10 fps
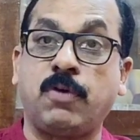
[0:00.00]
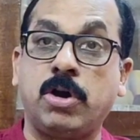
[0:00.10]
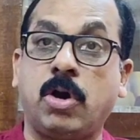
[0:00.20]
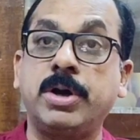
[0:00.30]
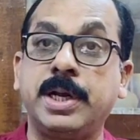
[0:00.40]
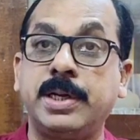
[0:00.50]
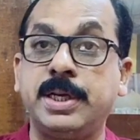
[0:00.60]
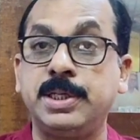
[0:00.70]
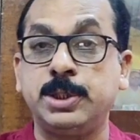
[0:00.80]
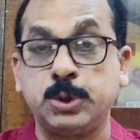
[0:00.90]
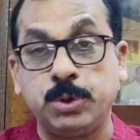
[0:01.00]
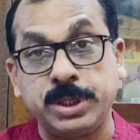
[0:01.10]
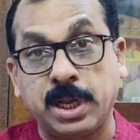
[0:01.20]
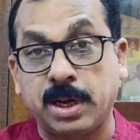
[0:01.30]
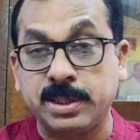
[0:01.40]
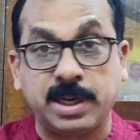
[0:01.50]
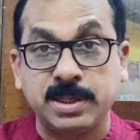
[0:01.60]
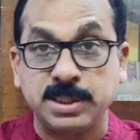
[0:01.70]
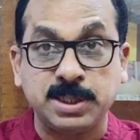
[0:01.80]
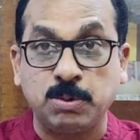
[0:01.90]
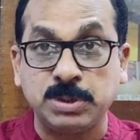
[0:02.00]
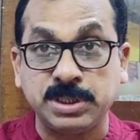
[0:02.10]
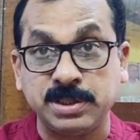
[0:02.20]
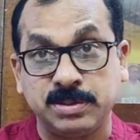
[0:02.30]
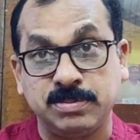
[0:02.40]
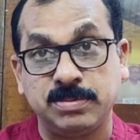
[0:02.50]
for not getting the churidar? That is the question.